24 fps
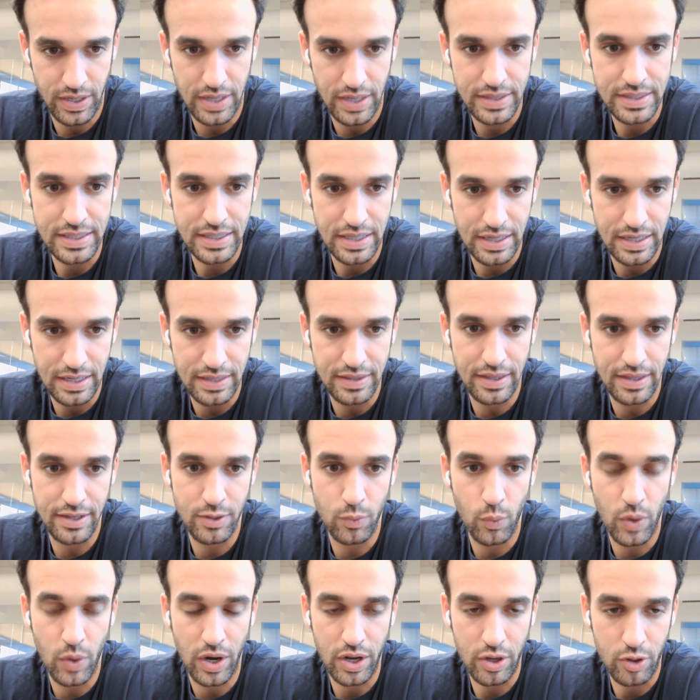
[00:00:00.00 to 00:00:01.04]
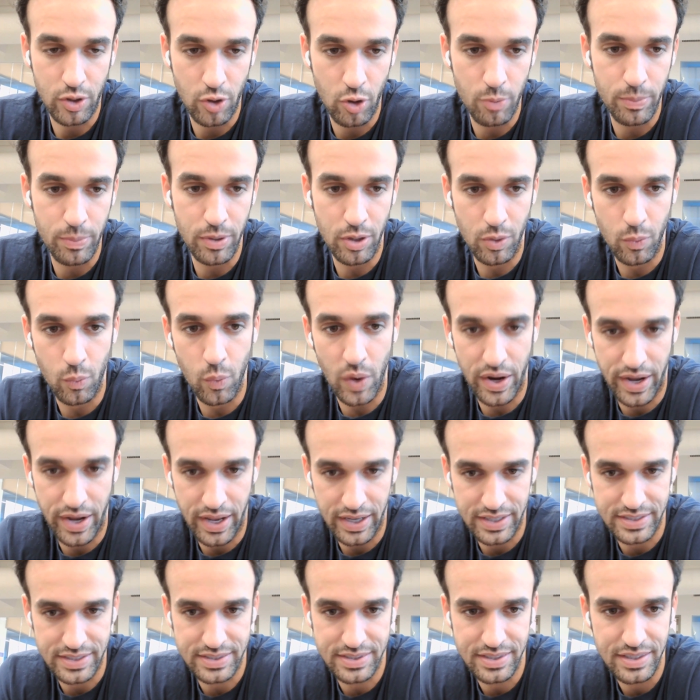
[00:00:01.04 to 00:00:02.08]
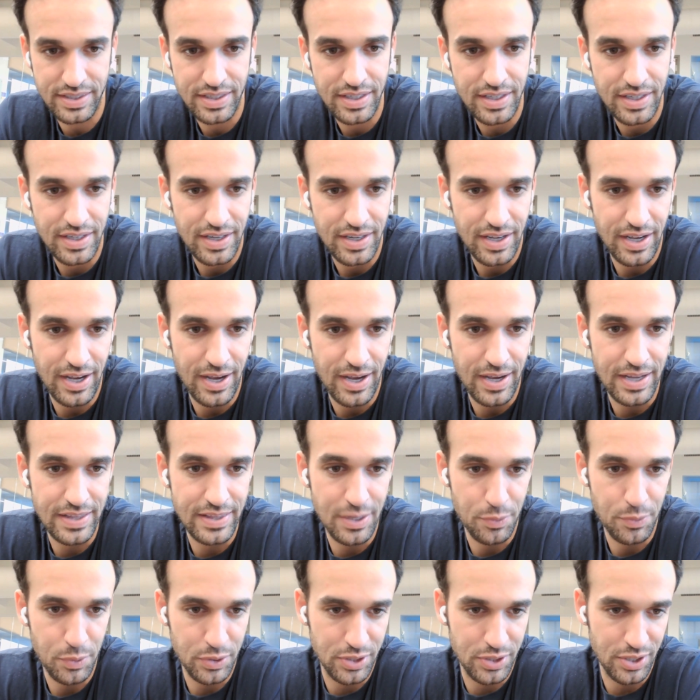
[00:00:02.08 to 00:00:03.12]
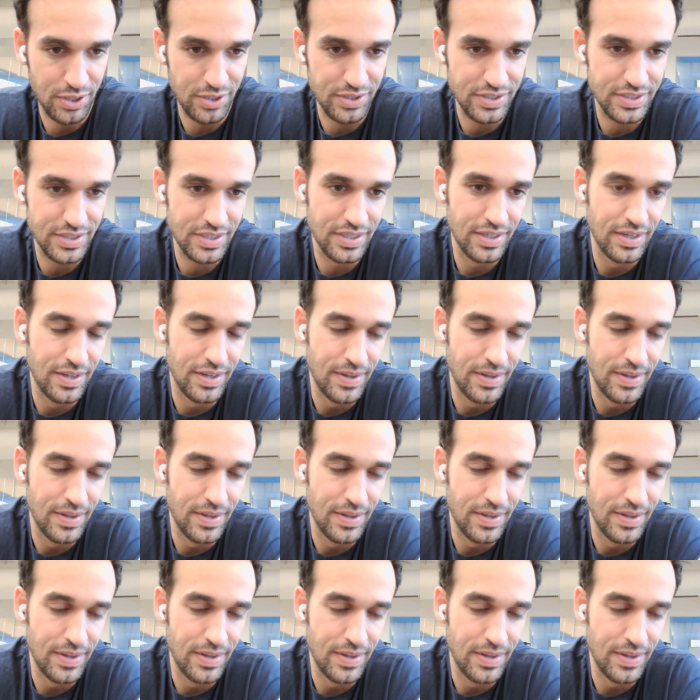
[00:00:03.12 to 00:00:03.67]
Ideally, they don't want to go below 1x in their returns.